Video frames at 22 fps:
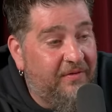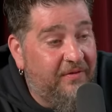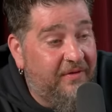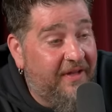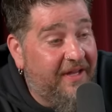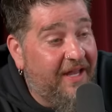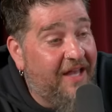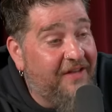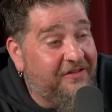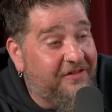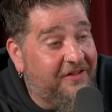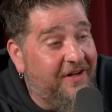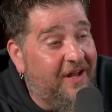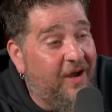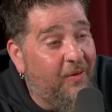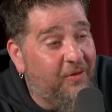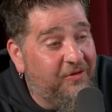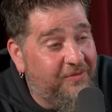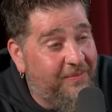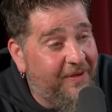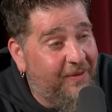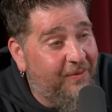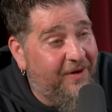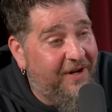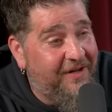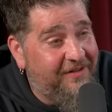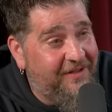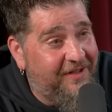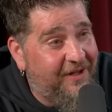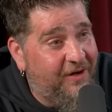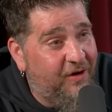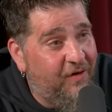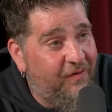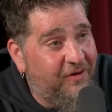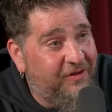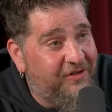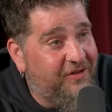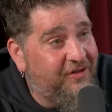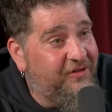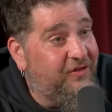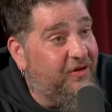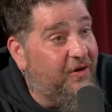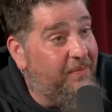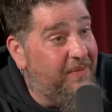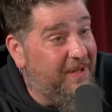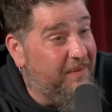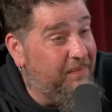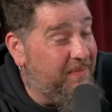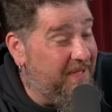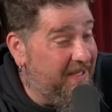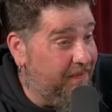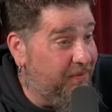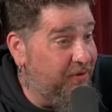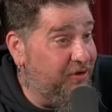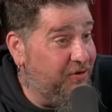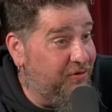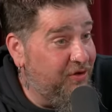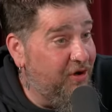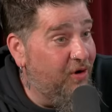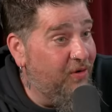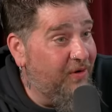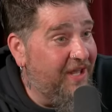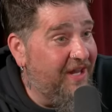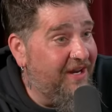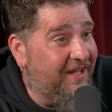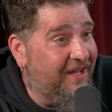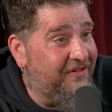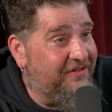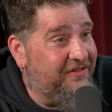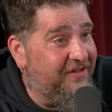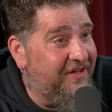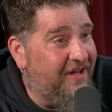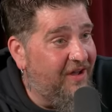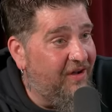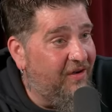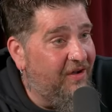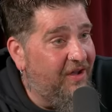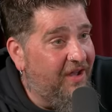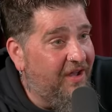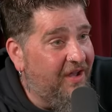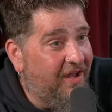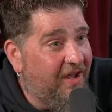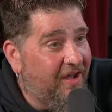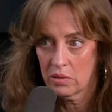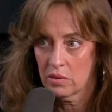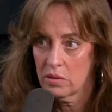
like SNL was a big one I had to get over because it started being people you know getting SNL. Sure.